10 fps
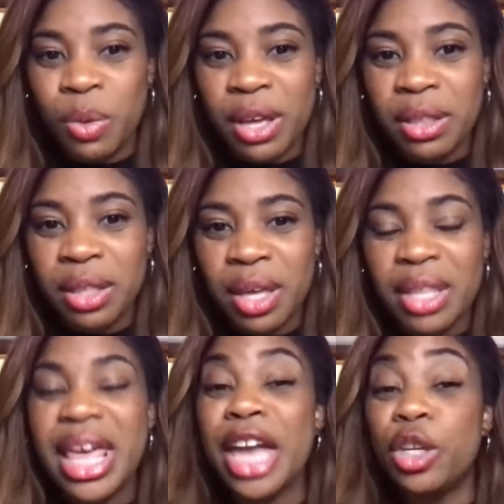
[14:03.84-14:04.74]
with
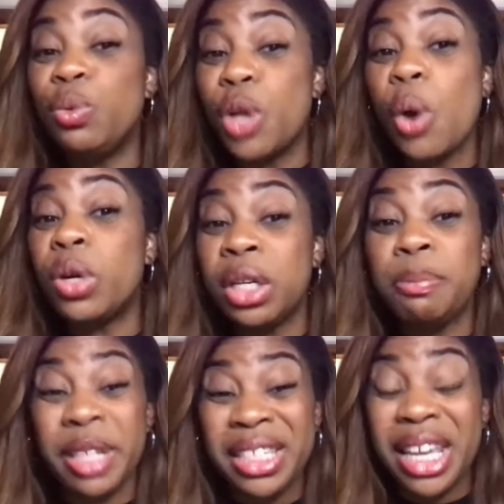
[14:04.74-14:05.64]
that you know
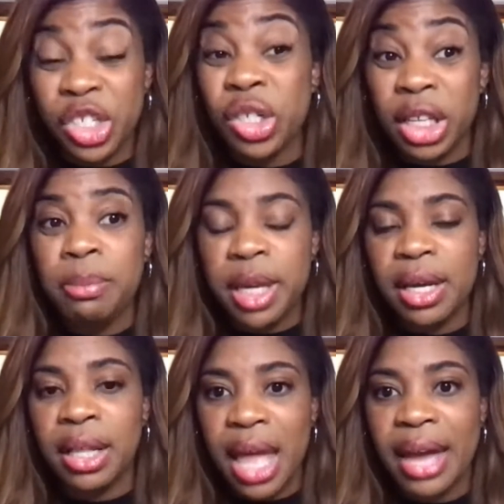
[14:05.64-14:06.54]
could potentially be
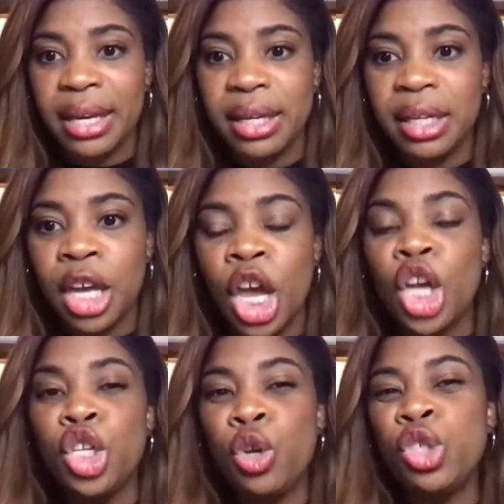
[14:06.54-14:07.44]
a client,
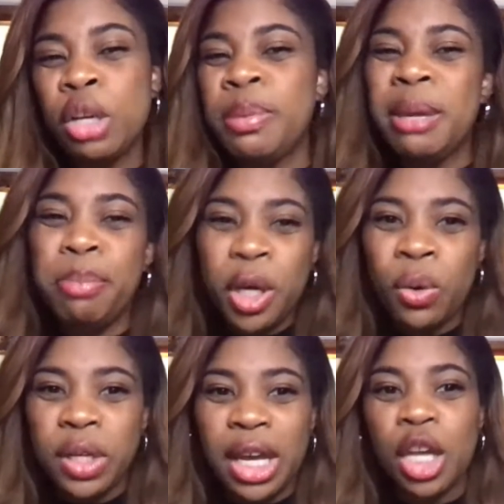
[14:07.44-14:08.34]
you should be
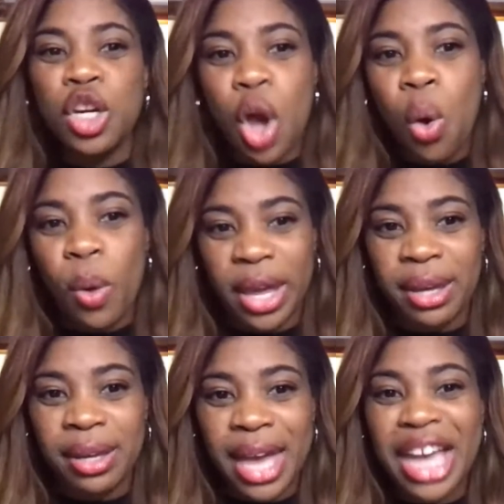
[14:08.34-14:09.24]
building,
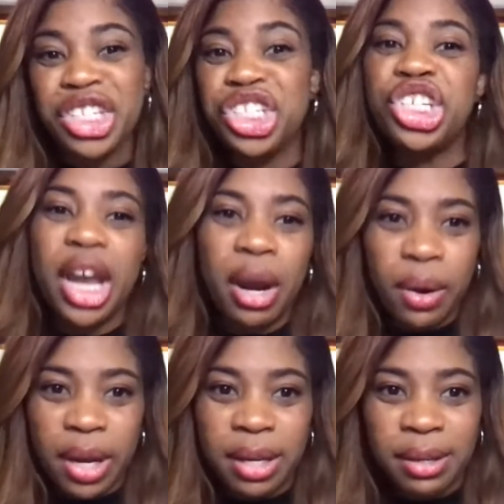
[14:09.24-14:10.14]
knowing, and
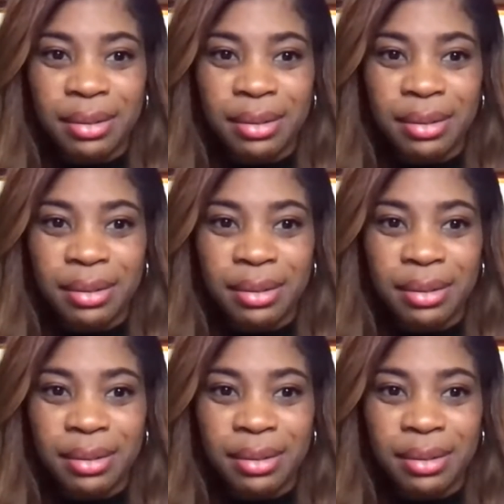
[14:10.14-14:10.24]
sharing.